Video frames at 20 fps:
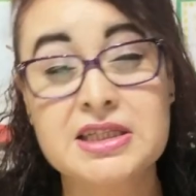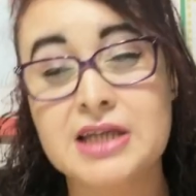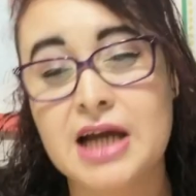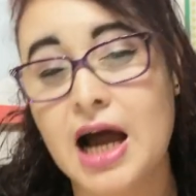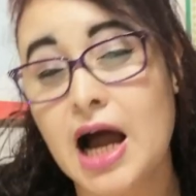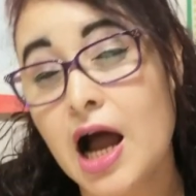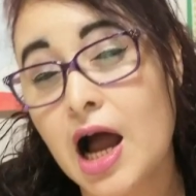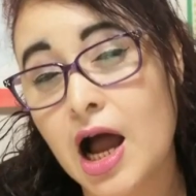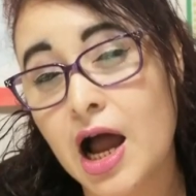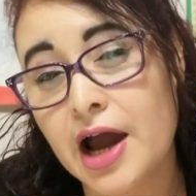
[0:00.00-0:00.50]

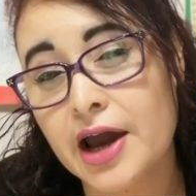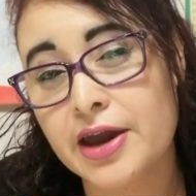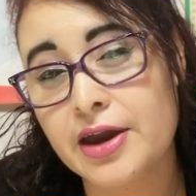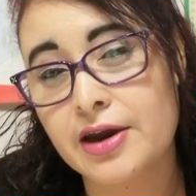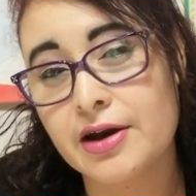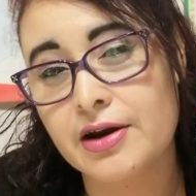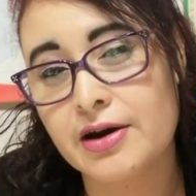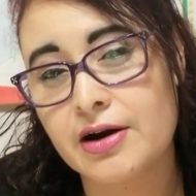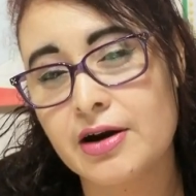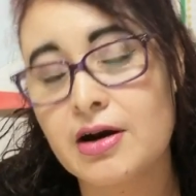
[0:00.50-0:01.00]

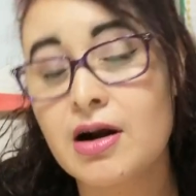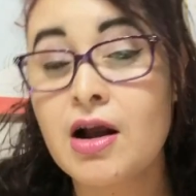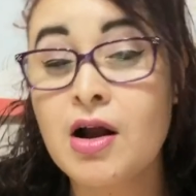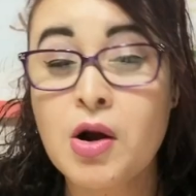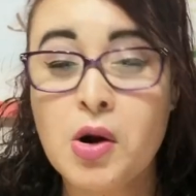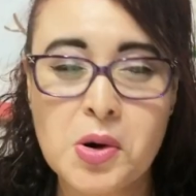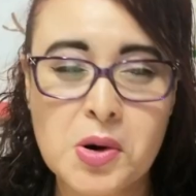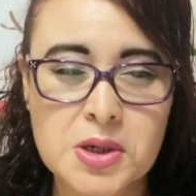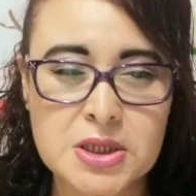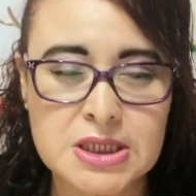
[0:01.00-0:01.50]
tired
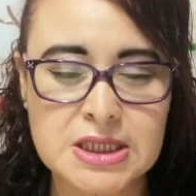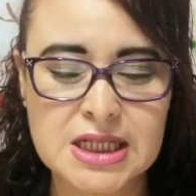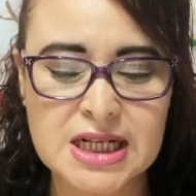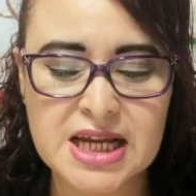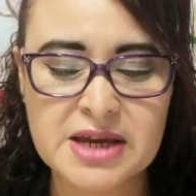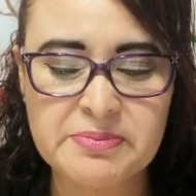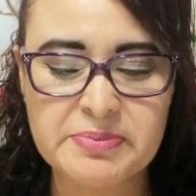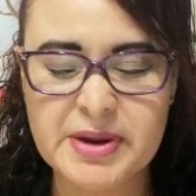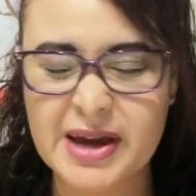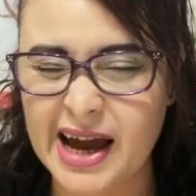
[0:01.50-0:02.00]
or
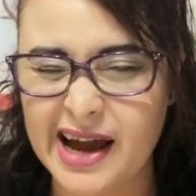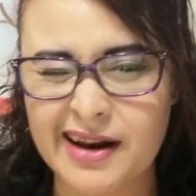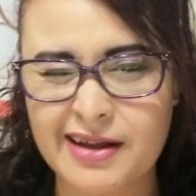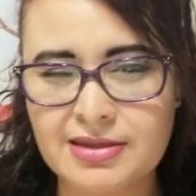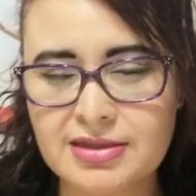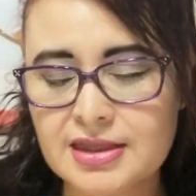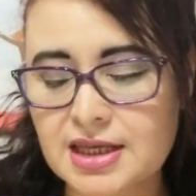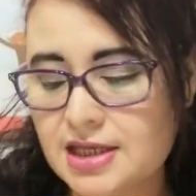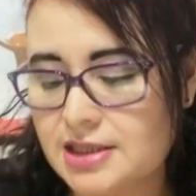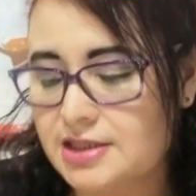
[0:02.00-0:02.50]
sleepy. I
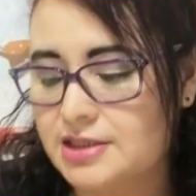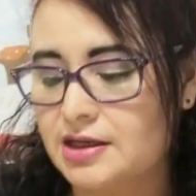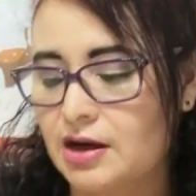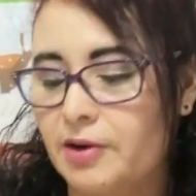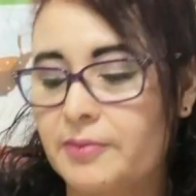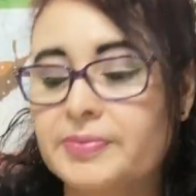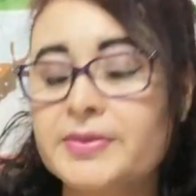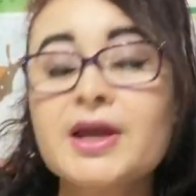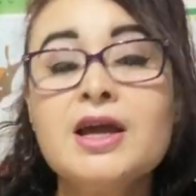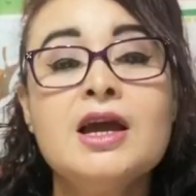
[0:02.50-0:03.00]
don't think
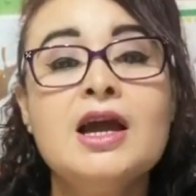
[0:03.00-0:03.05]
so.